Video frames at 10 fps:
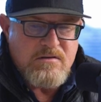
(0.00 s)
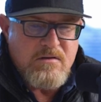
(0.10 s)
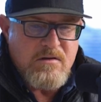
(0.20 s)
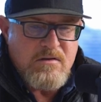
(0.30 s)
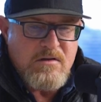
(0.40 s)

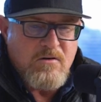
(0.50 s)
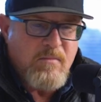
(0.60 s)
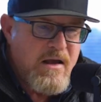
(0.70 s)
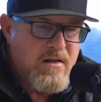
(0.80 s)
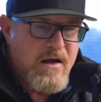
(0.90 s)
These are
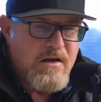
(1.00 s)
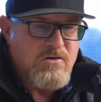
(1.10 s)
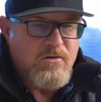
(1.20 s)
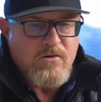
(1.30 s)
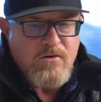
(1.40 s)
my
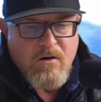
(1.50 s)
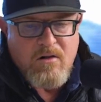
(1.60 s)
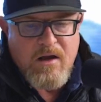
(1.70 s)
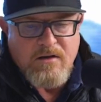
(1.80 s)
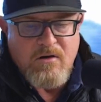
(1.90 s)
clients or they're your
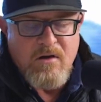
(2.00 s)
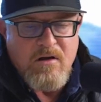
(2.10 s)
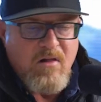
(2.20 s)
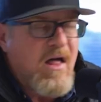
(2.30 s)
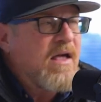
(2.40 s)
clients.
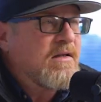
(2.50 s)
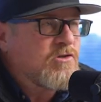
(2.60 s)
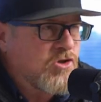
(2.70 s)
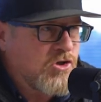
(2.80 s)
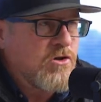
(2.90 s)

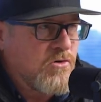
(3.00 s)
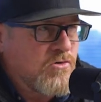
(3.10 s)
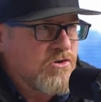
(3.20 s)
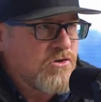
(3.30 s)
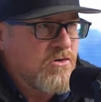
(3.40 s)
Clients
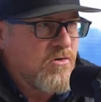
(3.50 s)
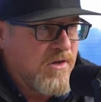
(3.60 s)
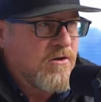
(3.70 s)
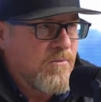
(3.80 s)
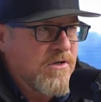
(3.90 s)
choose who
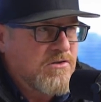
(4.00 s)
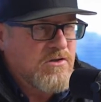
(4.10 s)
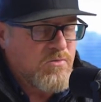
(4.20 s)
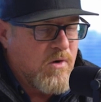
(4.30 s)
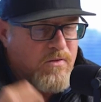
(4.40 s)
they do
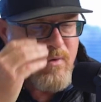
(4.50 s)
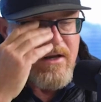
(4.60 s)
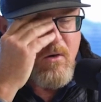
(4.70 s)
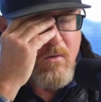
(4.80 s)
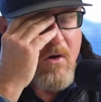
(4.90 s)
business with.
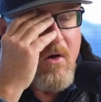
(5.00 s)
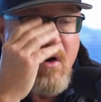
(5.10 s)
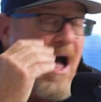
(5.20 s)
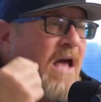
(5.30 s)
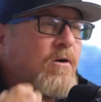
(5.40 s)

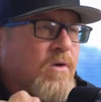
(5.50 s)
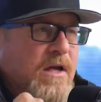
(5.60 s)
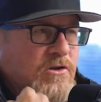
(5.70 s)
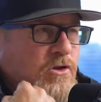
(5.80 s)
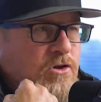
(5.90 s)
I don't
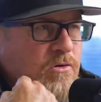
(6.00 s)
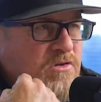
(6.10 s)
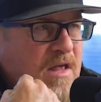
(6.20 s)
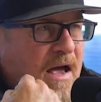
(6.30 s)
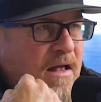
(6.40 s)
get to
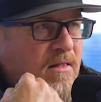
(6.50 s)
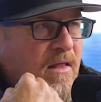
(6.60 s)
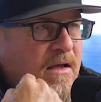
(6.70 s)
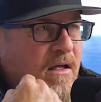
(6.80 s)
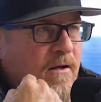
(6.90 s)
choose that.
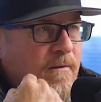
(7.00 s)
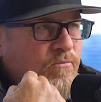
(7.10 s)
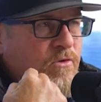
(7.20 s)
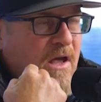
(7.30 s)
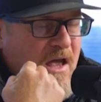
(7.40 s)

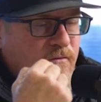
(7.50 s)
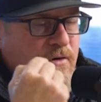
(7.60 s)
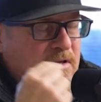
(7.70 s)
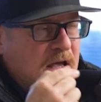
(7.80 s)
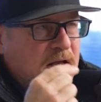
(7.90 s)

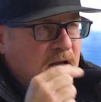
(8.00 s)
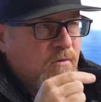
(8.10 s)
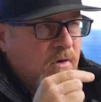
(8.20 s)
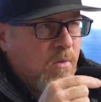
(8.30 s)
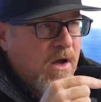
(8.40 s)
Every day in
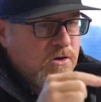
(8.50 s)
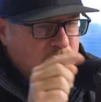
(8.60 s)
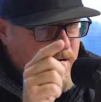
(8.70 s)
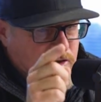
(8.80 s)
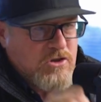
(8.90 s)
every way, you
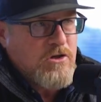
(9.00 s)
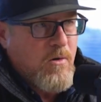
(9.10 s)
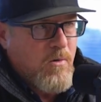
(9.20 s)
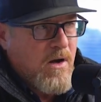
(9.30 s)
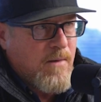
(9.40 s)
got to
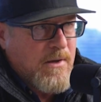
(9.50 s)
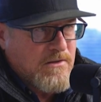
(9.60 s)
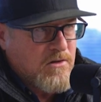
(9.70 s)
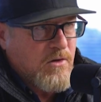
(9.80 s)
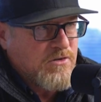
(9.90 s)
show up
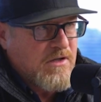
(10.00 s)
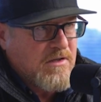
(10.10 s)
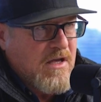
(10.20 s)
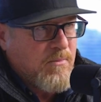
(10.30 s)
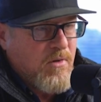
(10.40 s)
at the closing
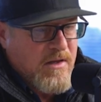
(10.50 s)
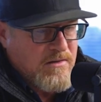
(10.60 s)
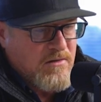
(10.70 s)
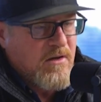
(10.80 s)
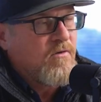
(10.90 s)
table
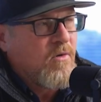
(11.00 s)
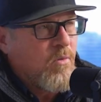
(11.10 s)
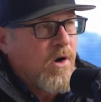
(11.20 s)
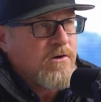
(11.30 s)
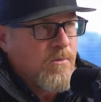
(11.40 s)
and deliver
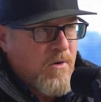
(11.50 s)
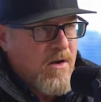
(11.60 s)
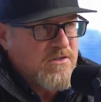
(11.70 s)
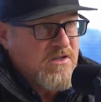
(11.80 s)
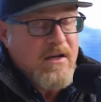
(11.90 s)
what you're
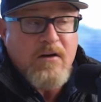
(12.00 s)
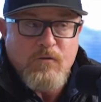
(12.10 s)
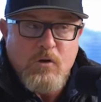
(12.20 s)
promising. And if